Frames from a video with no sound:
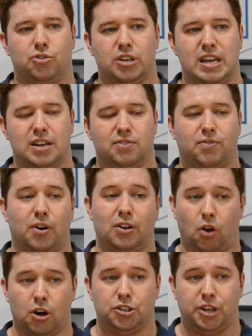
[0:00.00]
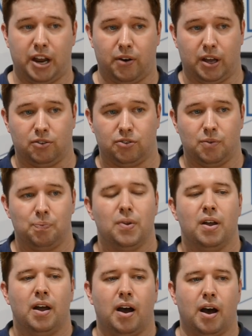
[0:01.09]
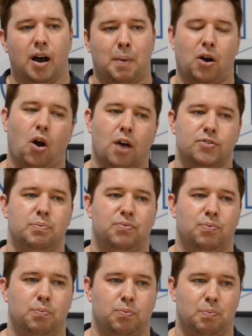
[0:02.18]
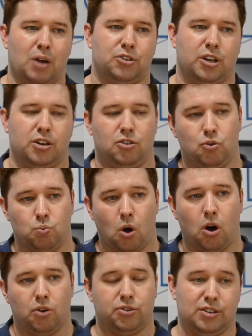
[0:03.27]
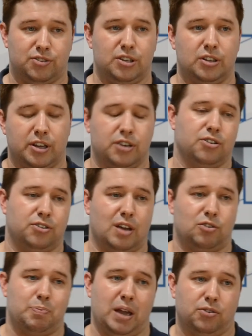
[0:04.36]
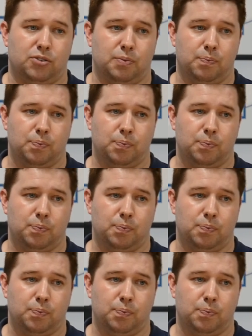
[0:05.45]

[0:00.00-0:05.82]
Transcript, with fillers: to heat very large areas um, and are often mounted to walls and ceilings to save space.